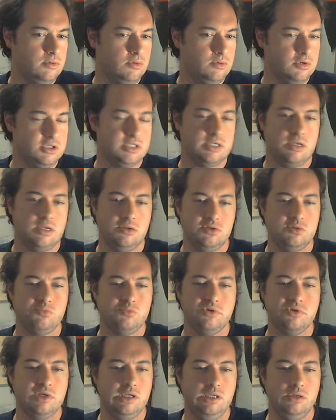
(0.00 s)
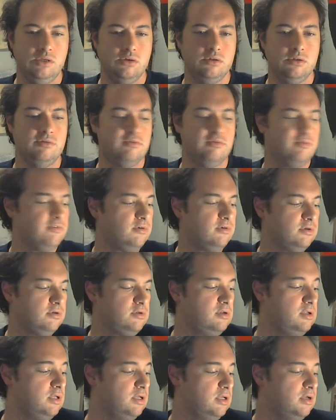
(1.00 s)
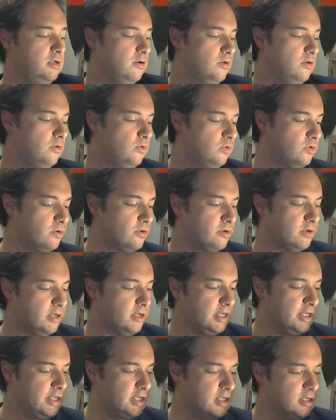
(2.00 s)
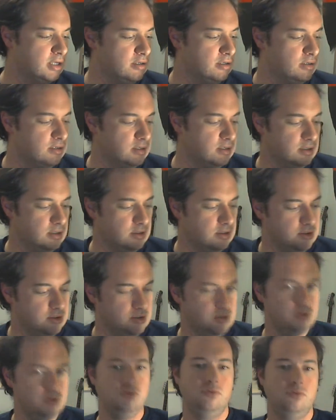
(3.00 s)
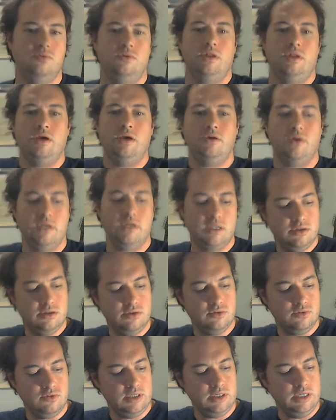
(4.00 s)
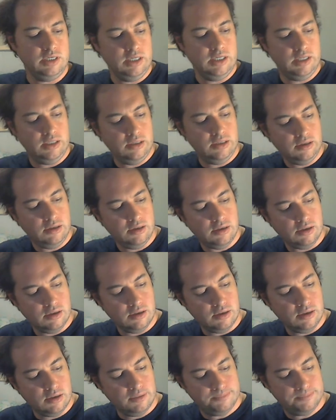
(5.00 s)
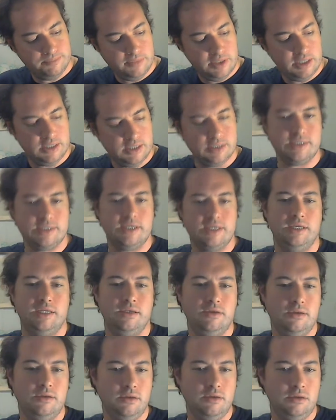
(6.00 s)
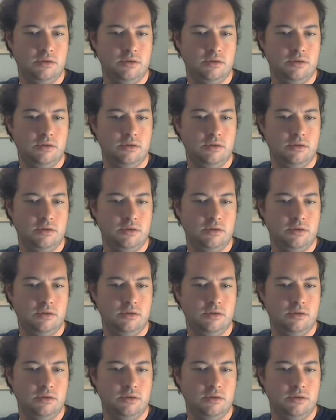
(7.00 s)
which sounds pretty good and full. Or I can do E as a